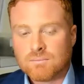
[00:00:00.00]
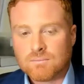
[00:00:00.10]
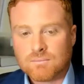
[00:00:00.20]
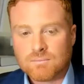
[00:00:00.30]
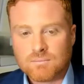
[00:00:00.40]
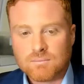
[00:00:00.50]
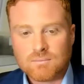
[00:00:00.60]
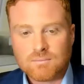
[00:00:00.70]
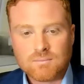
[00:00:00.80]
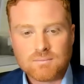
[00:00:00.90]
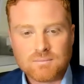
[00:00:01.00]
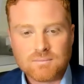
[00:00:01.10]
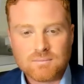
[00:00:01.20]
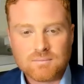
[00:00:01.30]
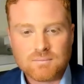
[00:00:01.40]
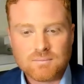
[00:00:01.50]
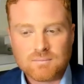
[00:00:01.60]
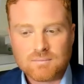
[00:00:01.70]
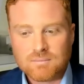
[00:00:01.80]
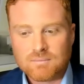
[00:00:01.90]

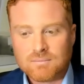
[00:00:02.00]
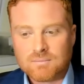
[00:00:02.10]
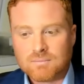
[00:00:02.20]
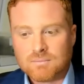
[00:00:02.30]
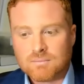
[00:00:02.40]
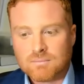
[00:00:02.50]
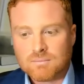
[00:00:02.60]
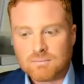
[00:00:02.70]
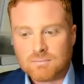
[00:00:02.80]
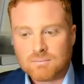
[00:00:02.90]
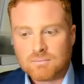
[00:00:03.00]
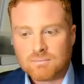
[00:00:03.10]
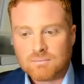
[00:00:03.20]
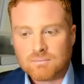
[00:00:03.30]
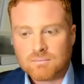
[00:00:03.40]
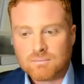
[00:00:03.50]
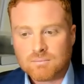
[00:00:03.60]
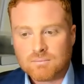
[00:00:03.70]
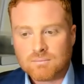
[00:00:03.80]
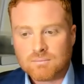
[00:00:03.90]

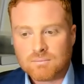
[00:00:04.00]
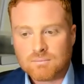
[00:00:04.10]
No one is speaking in this clip.